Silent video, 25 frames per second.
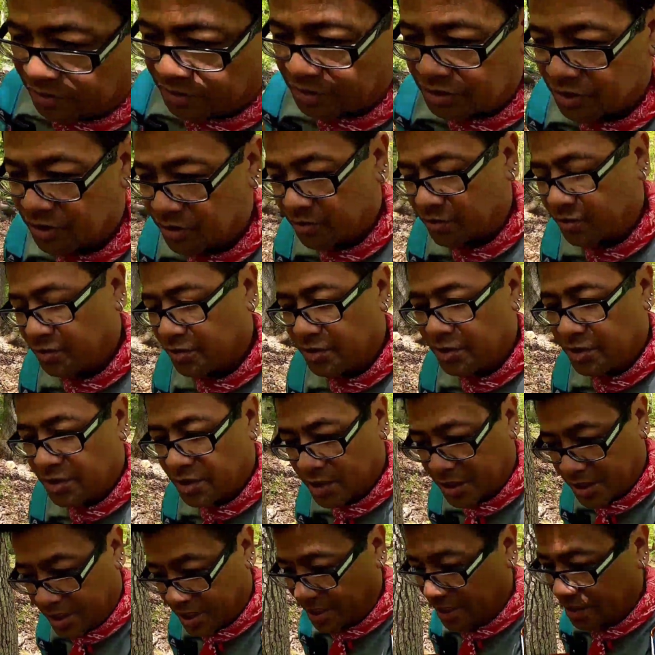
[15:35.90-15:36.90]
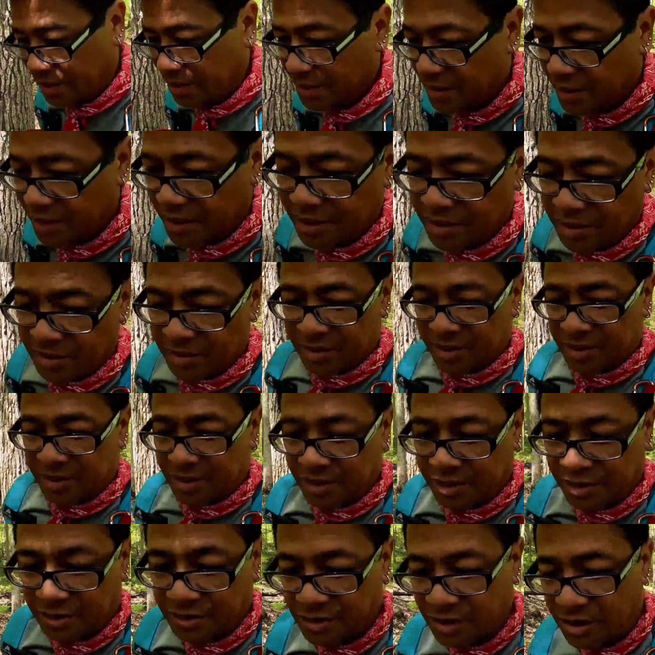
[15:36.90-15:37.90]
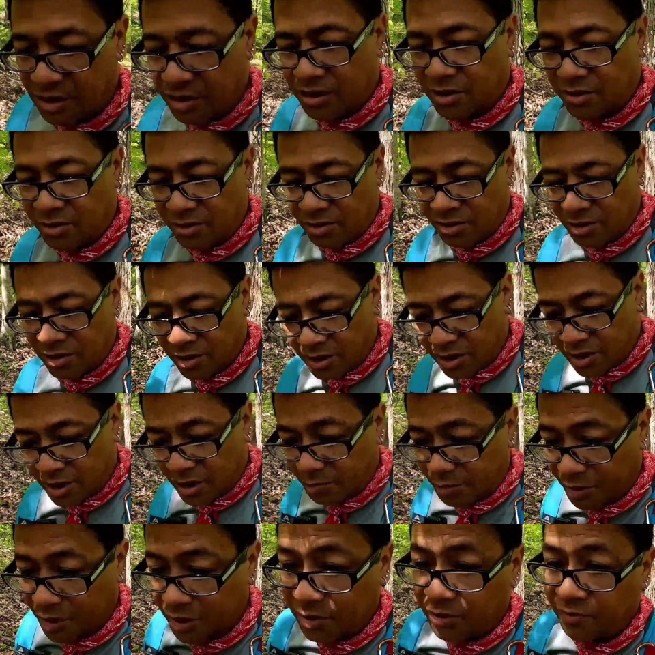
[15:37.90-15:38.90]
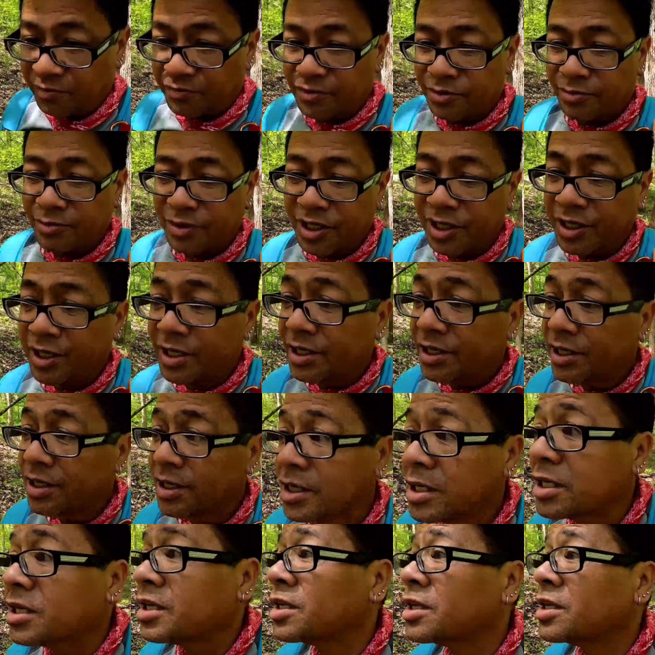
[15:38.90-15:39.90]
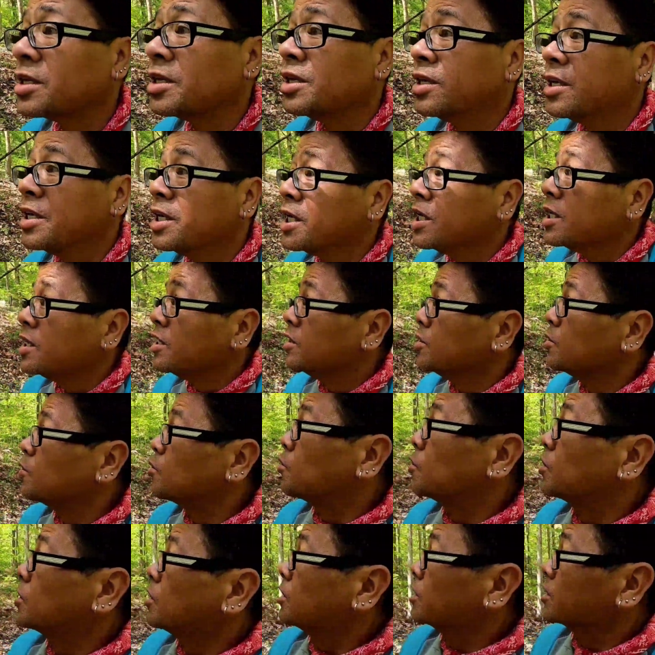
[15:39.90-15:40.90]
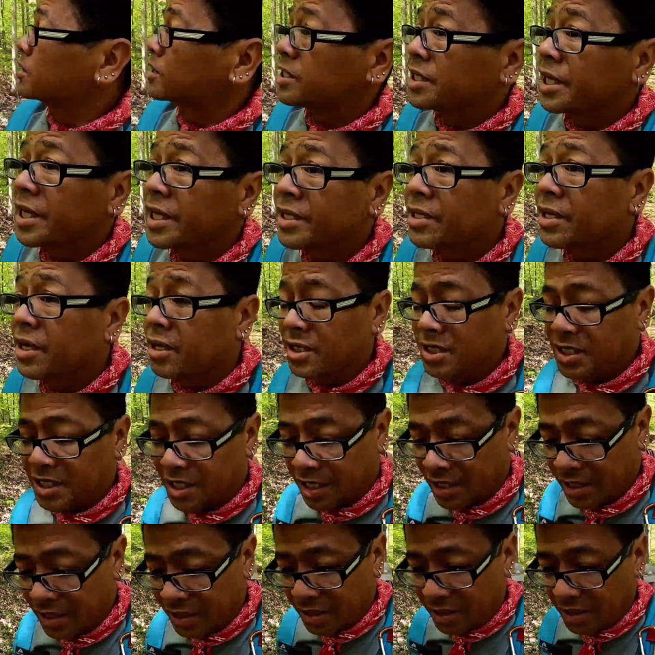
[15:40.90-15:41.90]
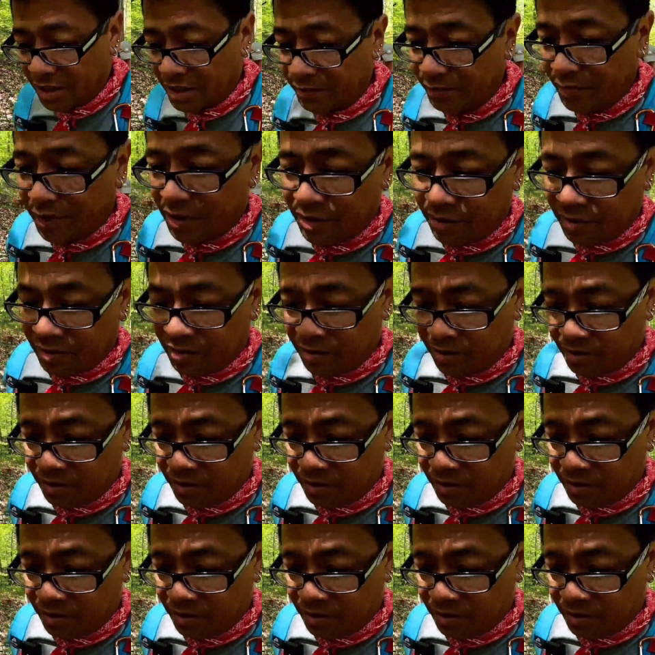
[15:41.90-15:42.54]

So, yeah, it's all uphill from here. We're going to take our time.